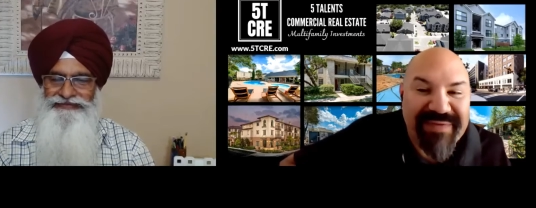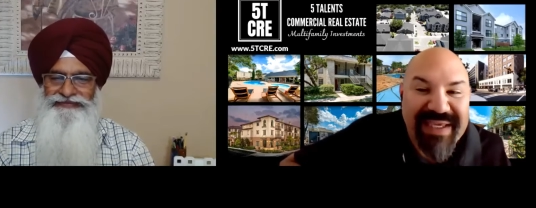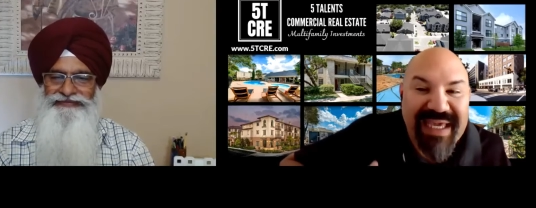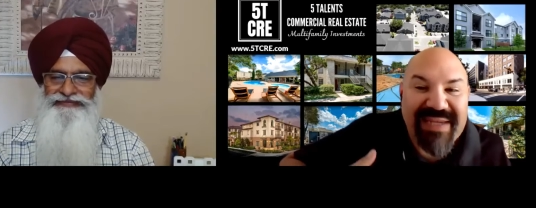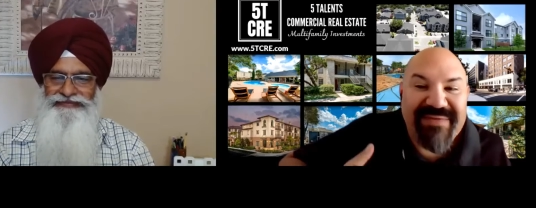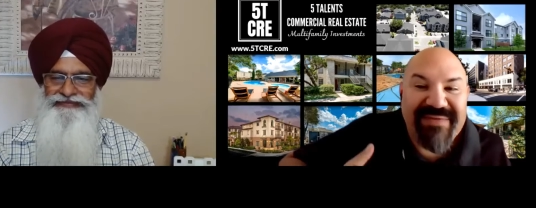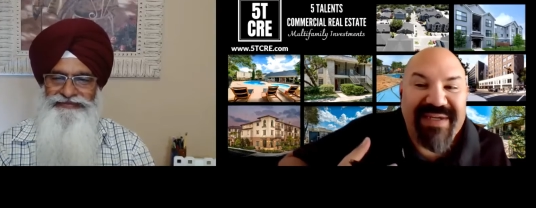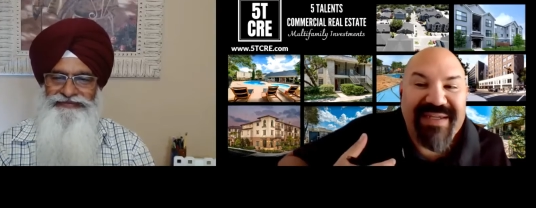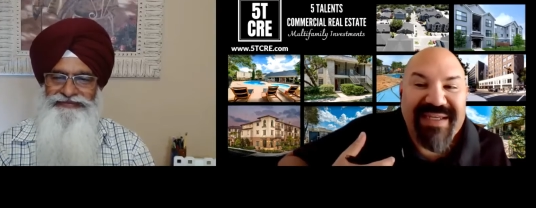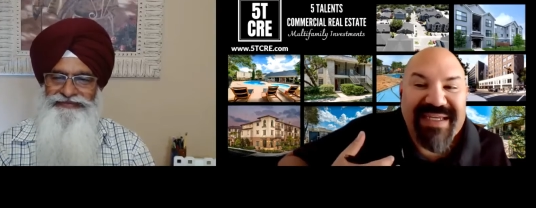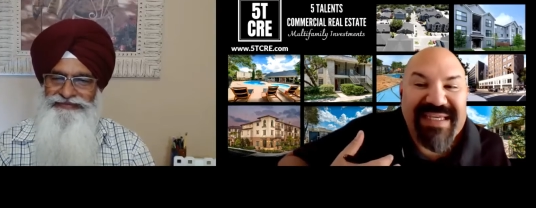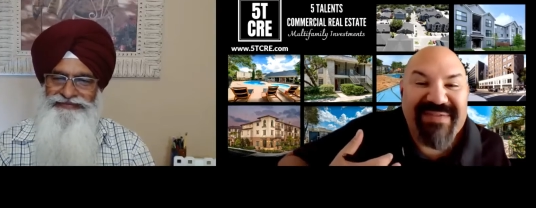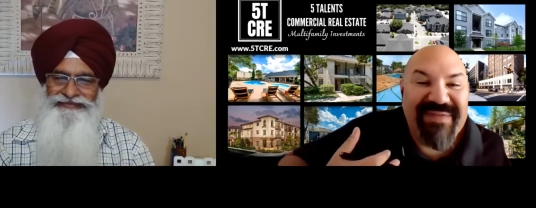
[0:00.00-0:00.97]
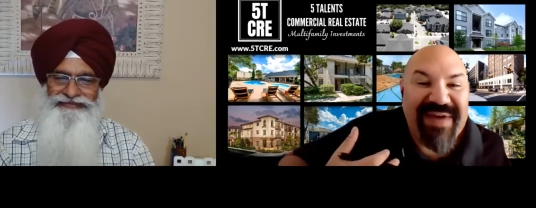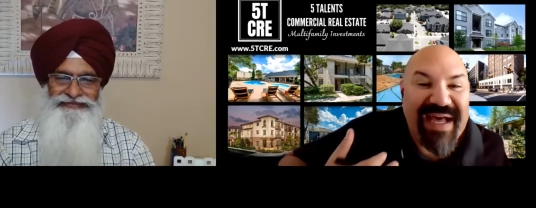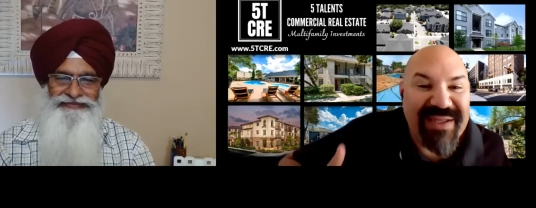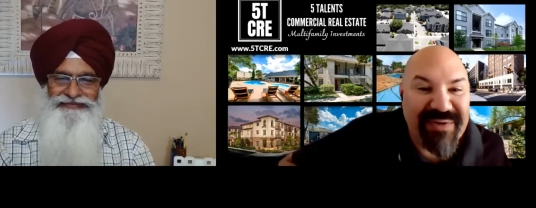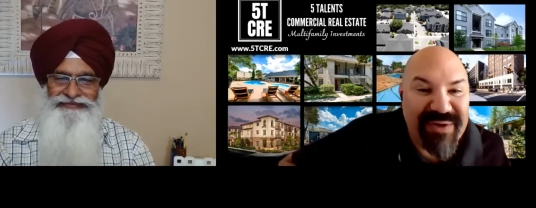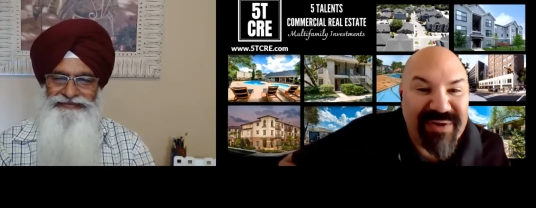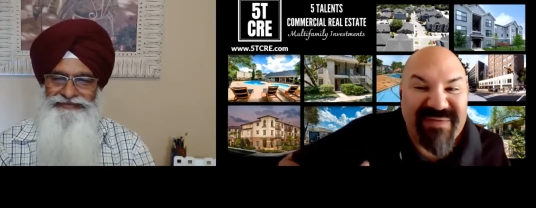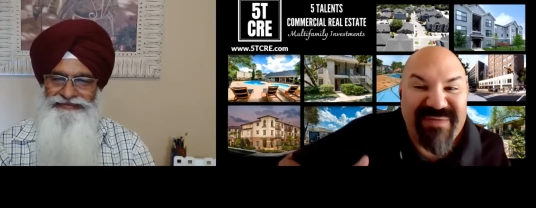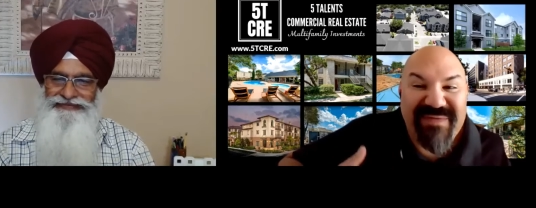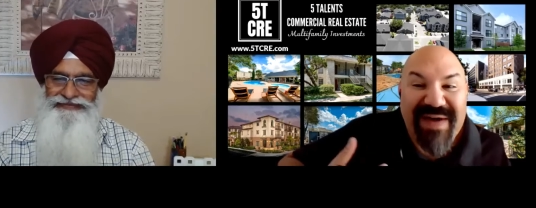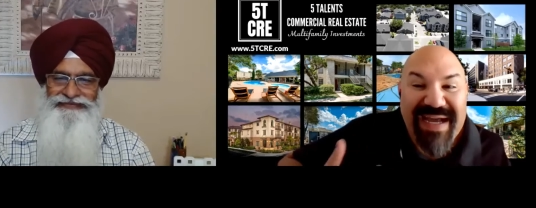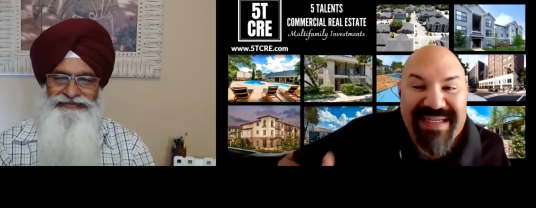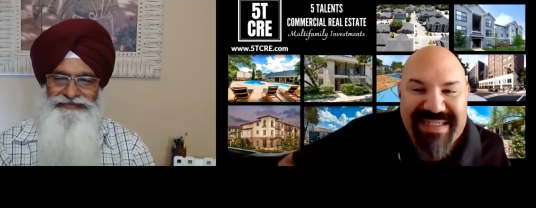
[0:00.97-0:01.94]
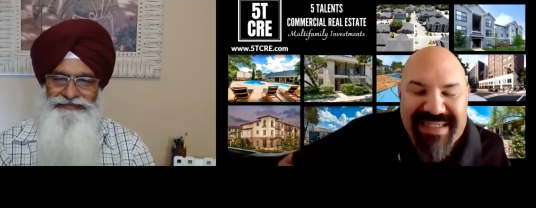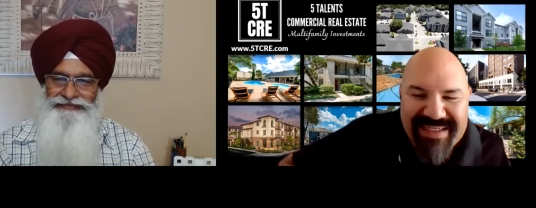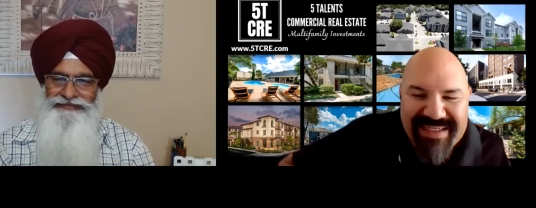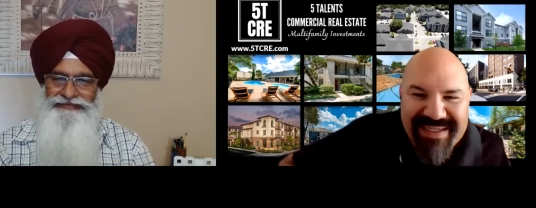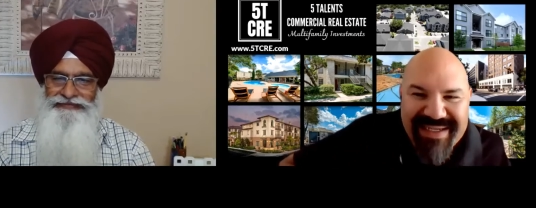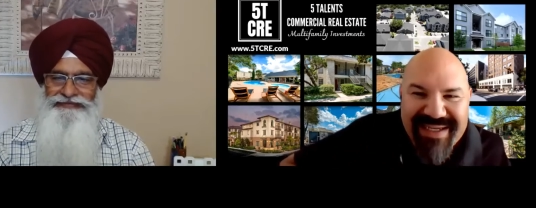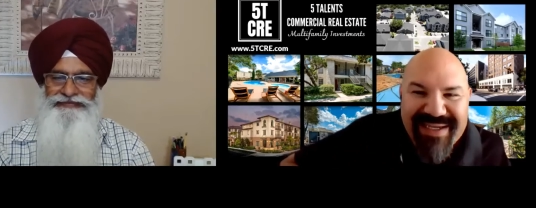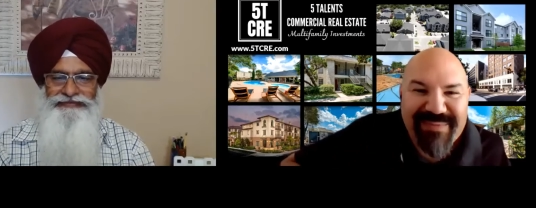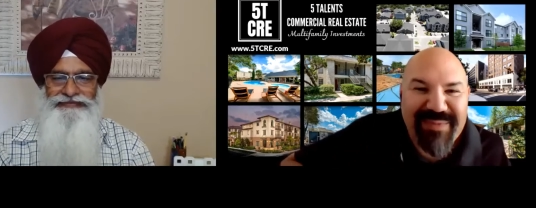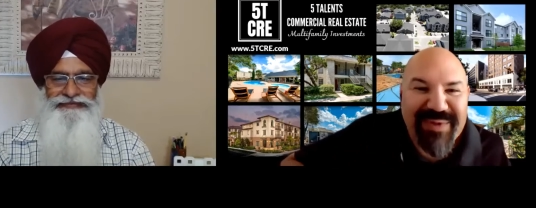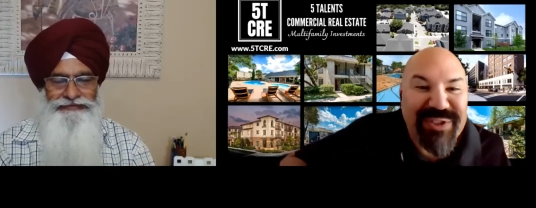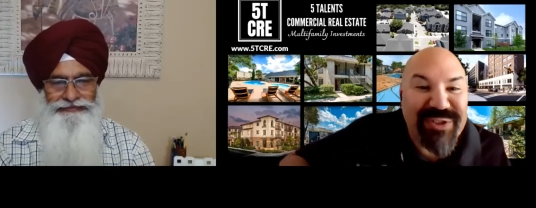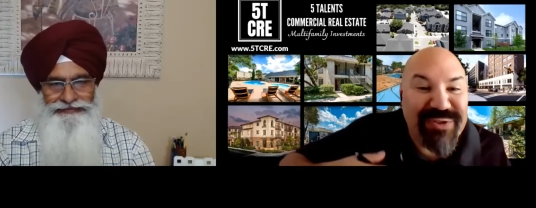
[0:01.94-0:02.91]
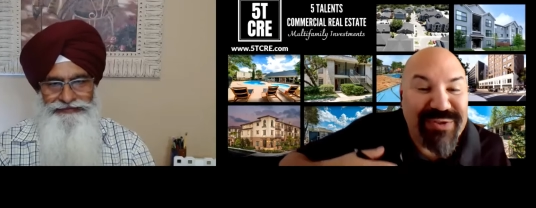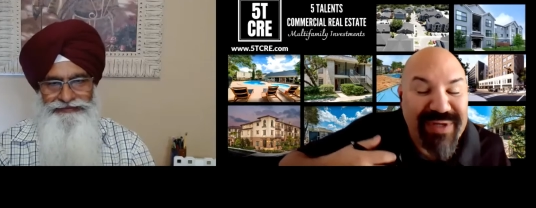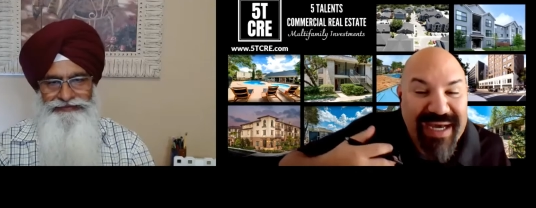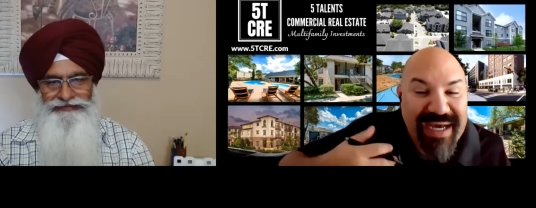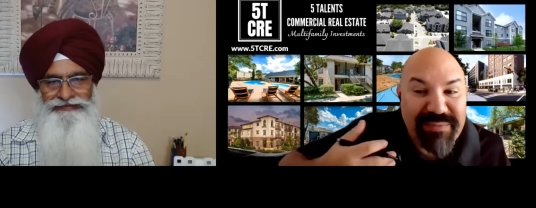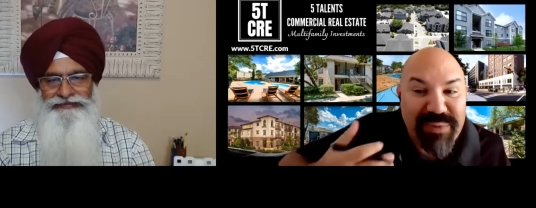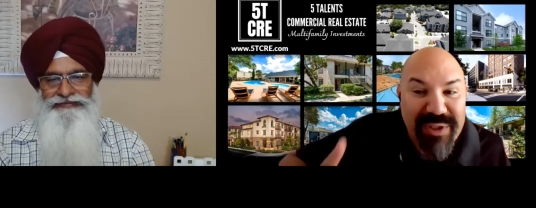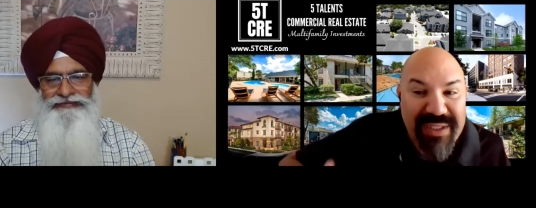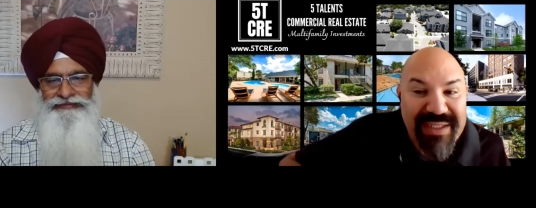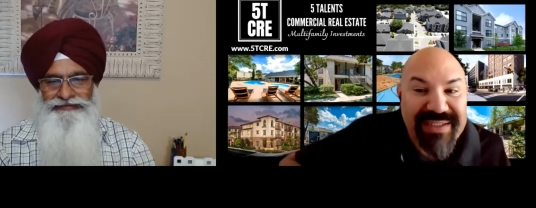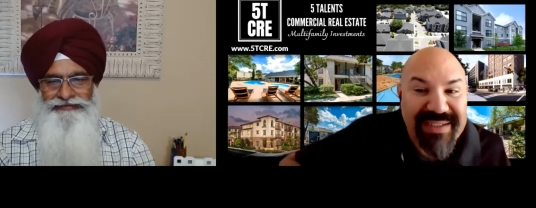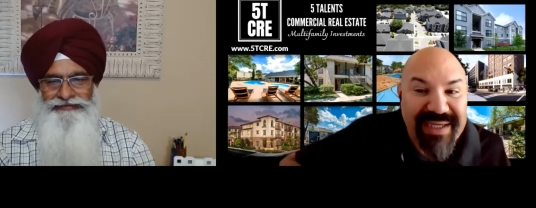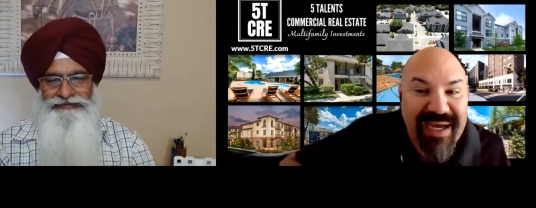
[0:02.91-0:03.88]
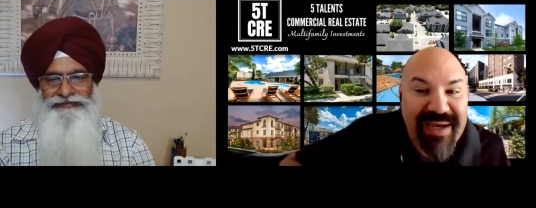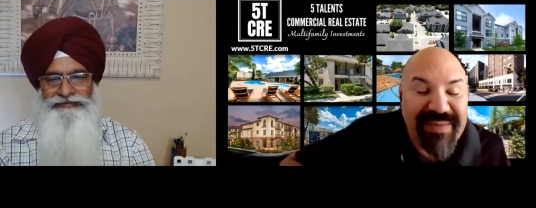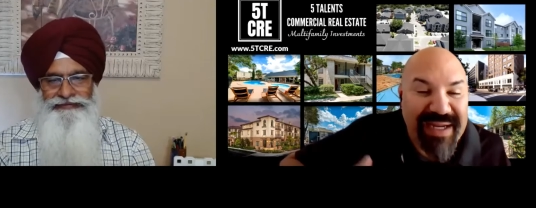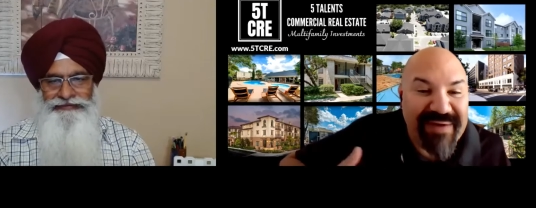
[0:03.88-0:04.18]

Speaker 1: They can't even evaluate or find it. But you had put in the time and